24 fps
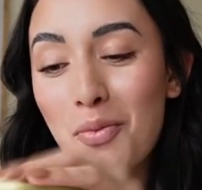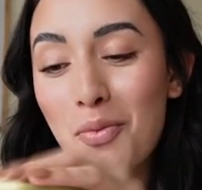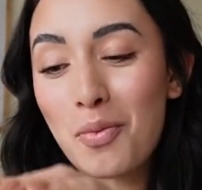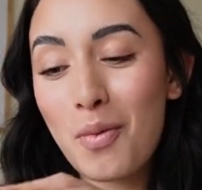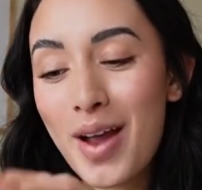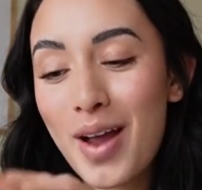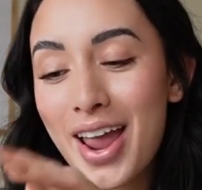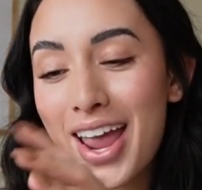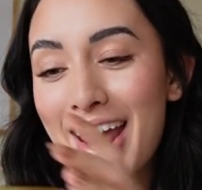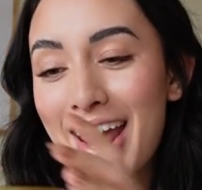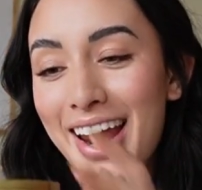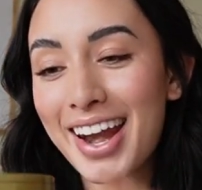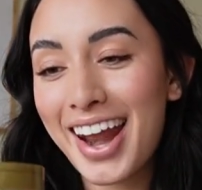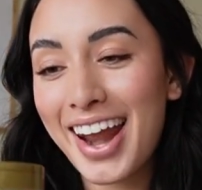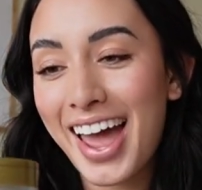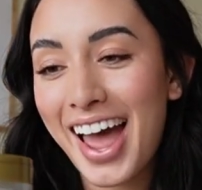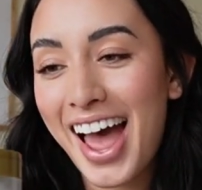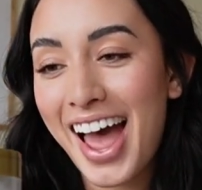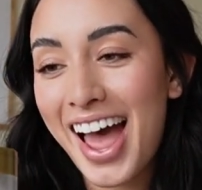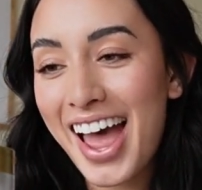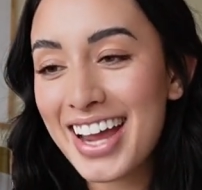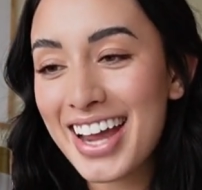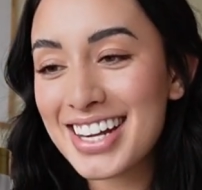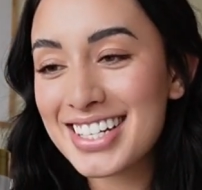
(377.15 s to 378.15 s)
When
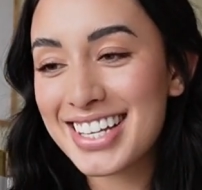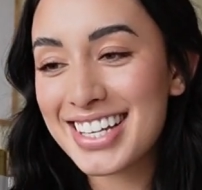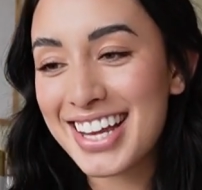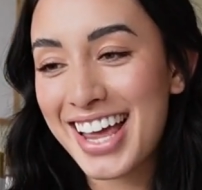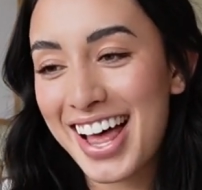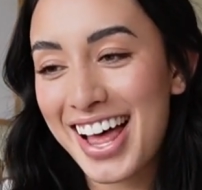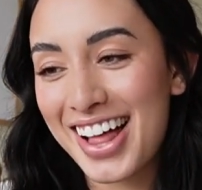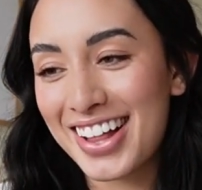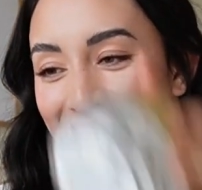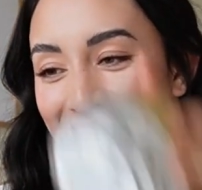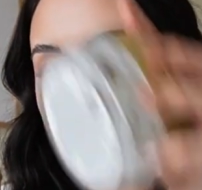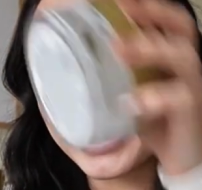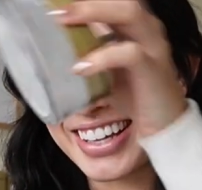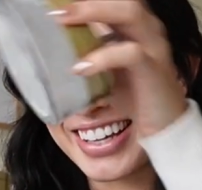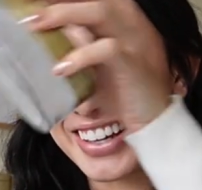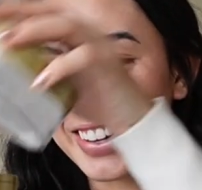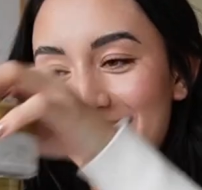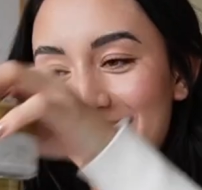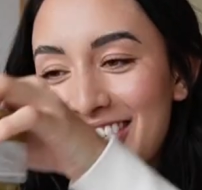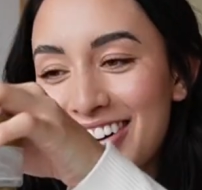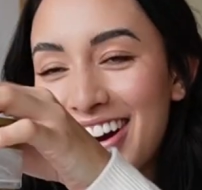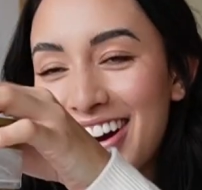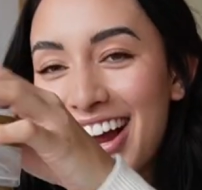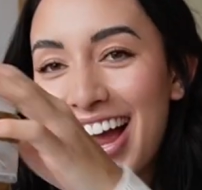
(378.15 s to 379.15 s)
I tell you,
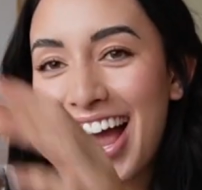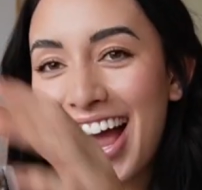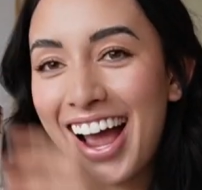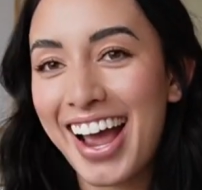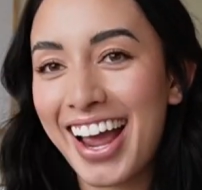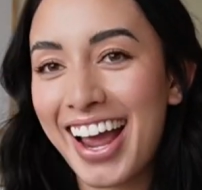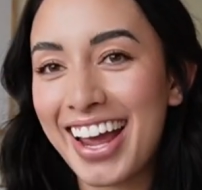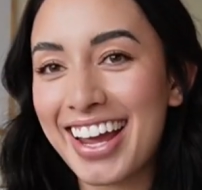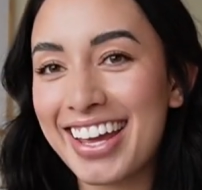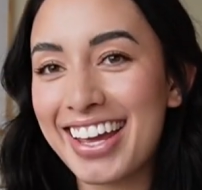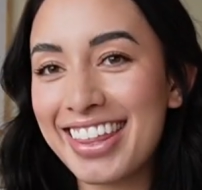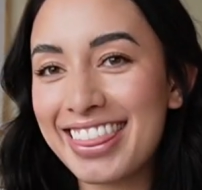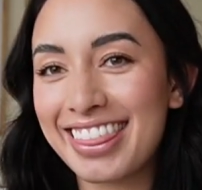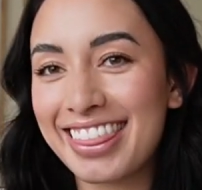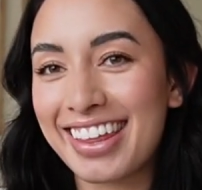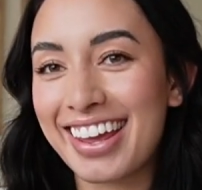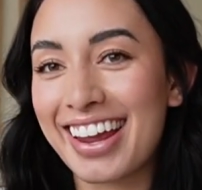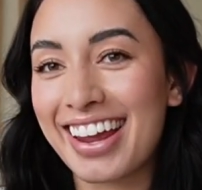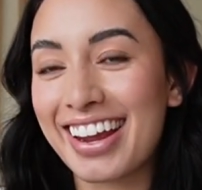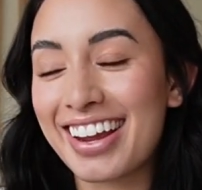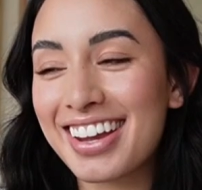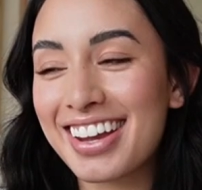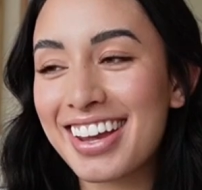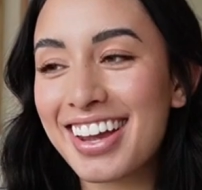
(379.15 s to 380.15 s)
I
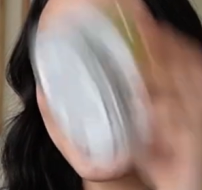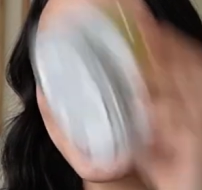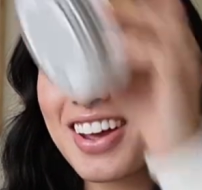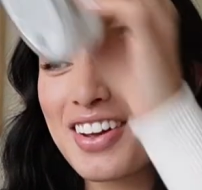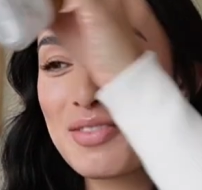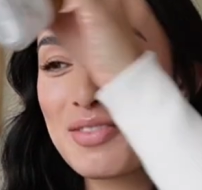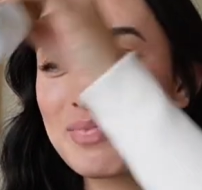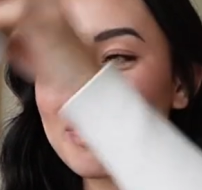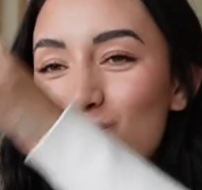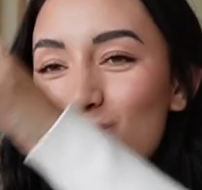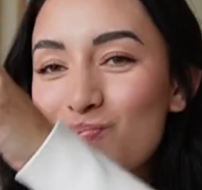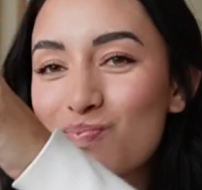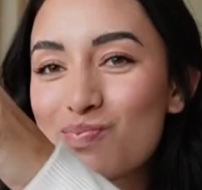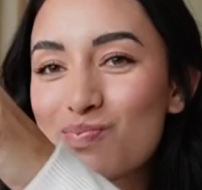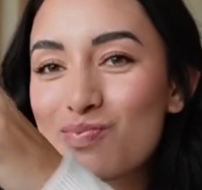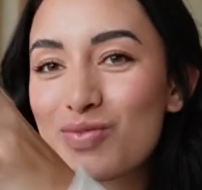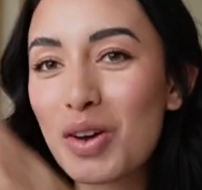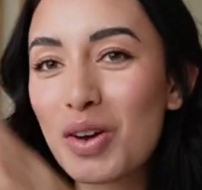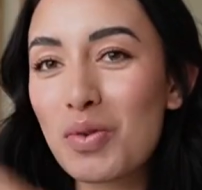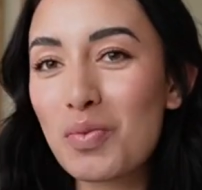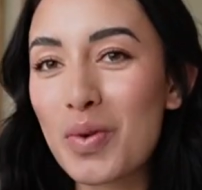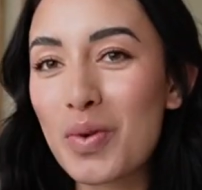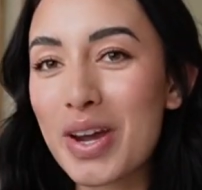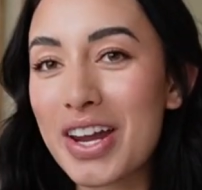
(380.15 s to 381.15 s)
think
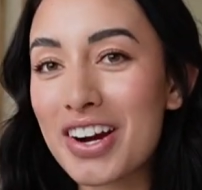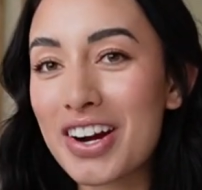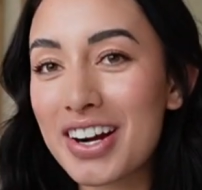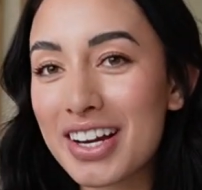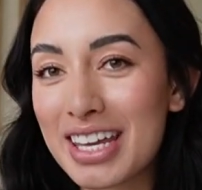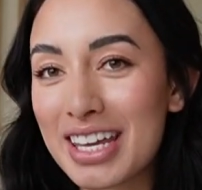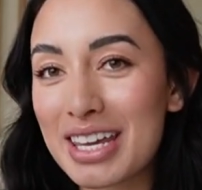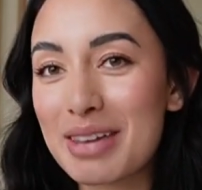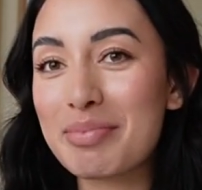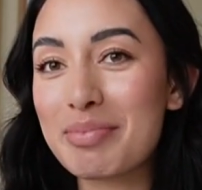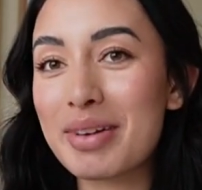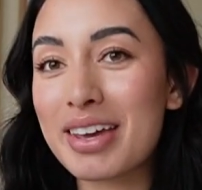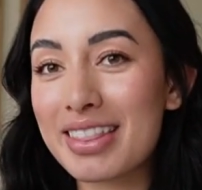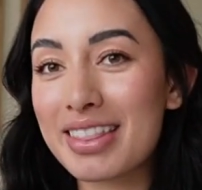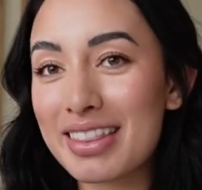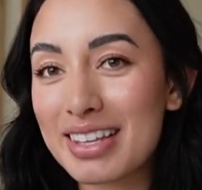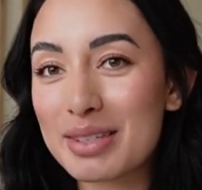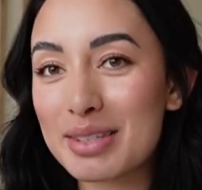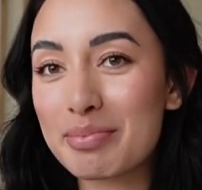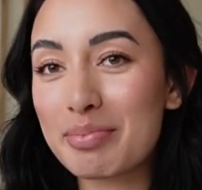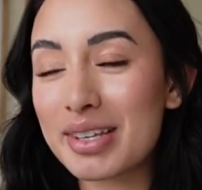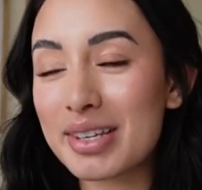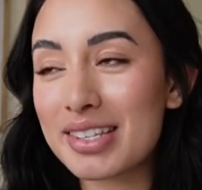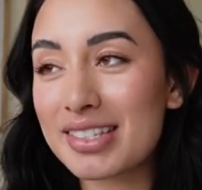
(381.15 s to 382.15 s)
we are keeping
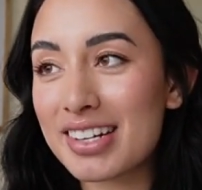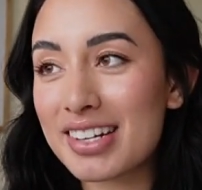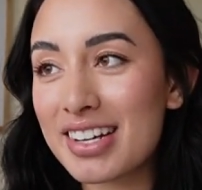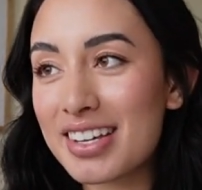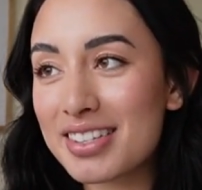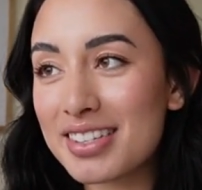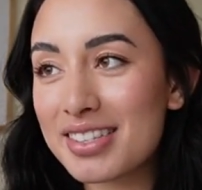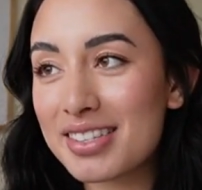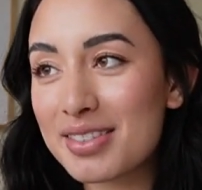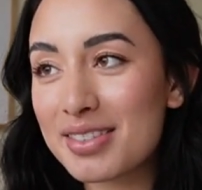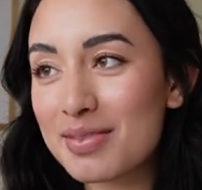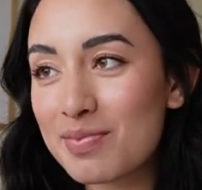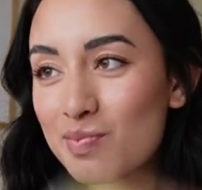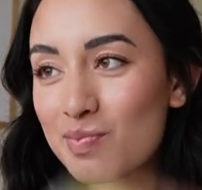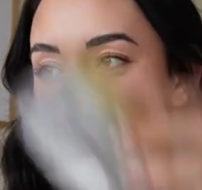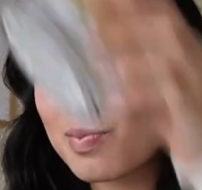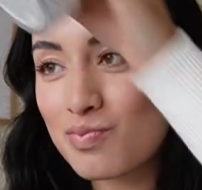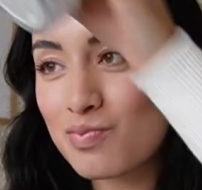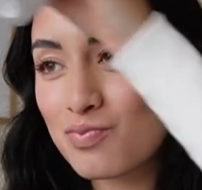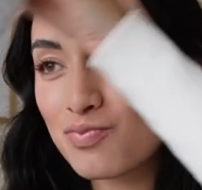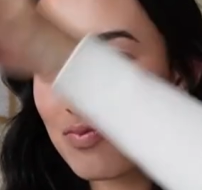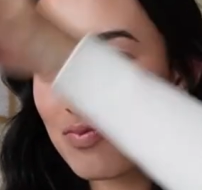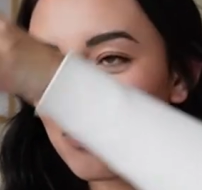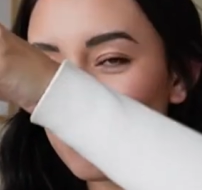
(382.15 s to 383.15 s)
this business
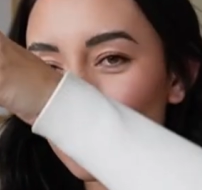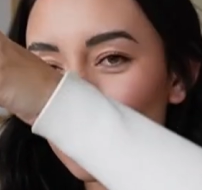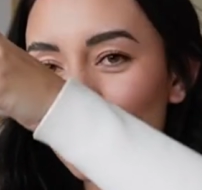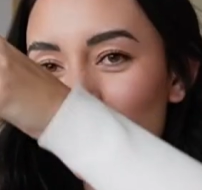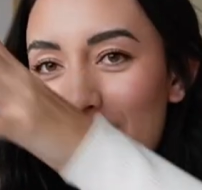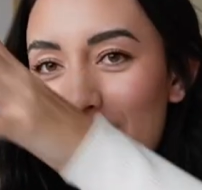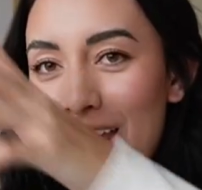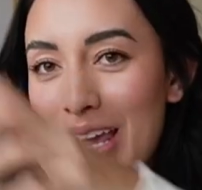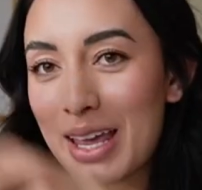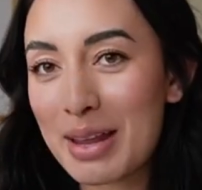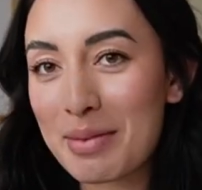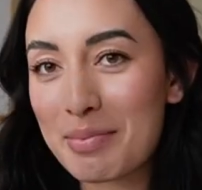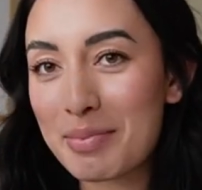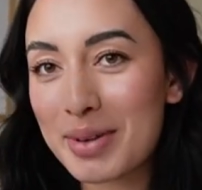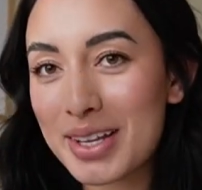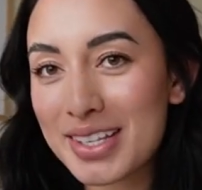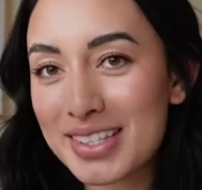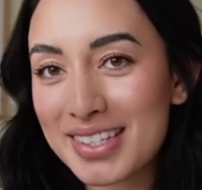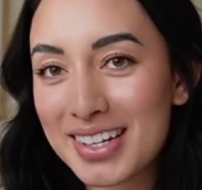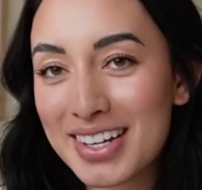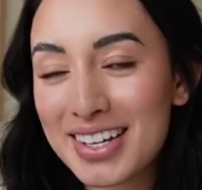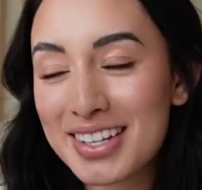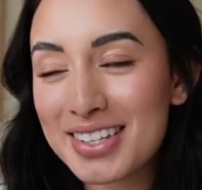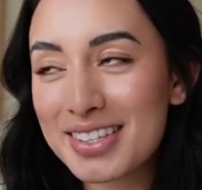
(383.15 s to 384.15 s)
in
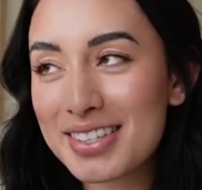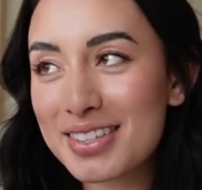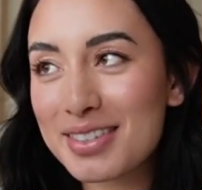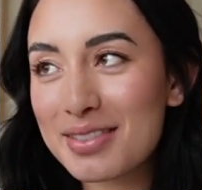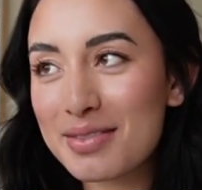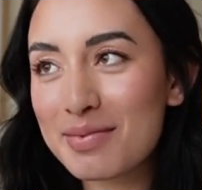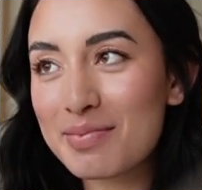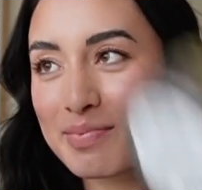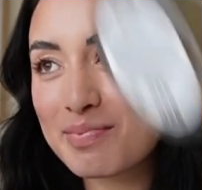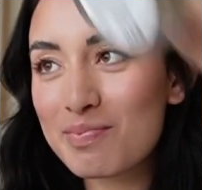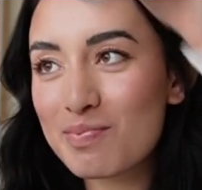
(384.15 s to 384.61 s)
business.